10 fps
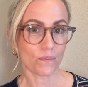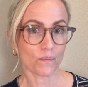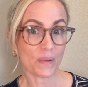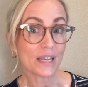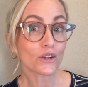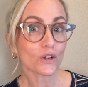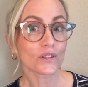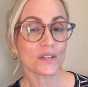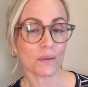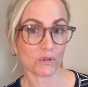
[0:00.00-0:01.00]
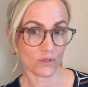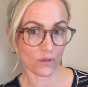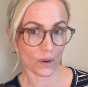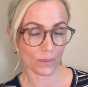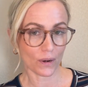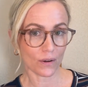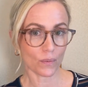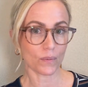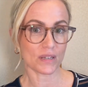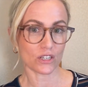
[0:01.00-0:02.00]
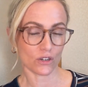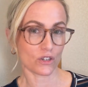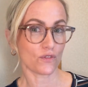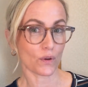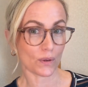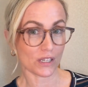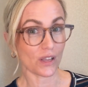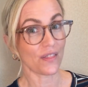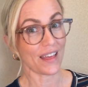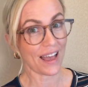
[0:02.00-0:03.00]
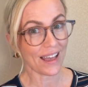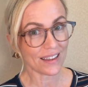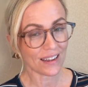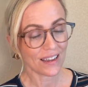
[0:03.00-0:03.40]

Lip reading: bigger leaps forward when we start to focus on that